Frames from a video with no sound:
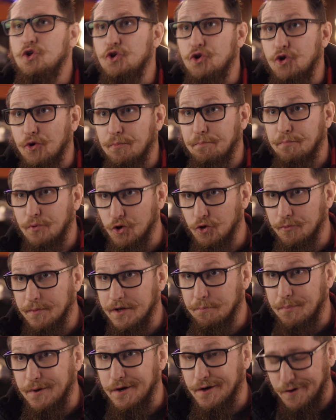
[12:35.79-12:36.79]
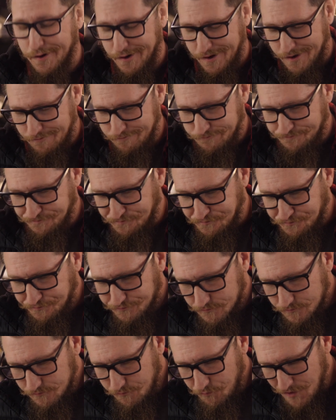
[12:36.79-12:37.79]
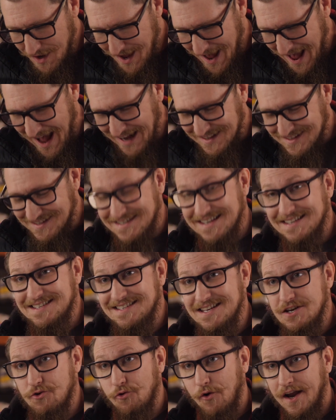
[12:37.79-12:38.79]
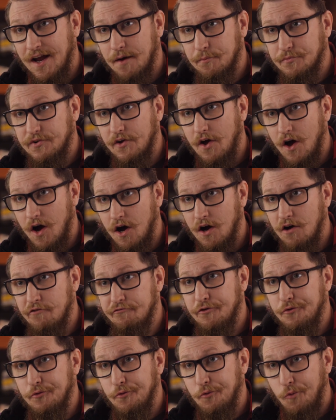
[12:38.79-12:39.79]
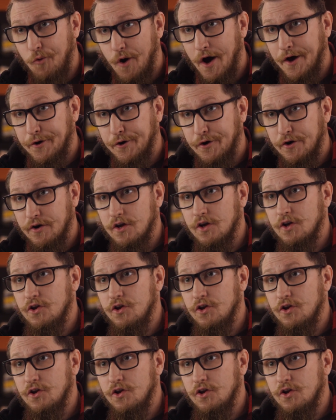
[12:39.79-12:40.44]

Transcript: Your blooming period. Add 60 grams of water